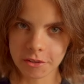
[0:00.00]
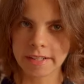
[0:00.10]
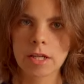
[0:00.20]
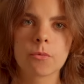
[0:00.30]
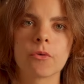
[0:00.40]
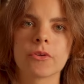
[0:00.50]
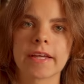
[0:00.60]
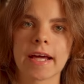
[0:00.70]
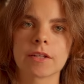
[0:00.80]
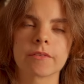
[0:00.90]
Reading
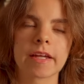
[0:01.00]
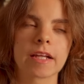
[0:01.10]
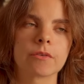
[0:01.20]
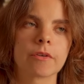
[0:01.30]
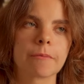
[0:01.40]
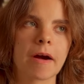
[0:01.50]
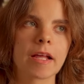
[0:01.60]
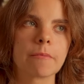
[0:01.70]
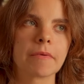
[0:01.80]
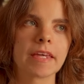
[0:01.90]
Woolgathering
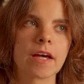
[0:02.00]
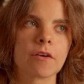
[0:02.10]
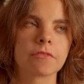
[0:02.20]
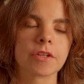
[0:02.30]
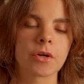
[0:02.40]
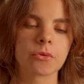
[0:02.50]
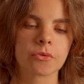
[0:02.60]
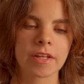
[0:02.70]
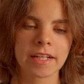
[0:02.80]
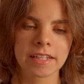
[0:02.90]
reminded me of those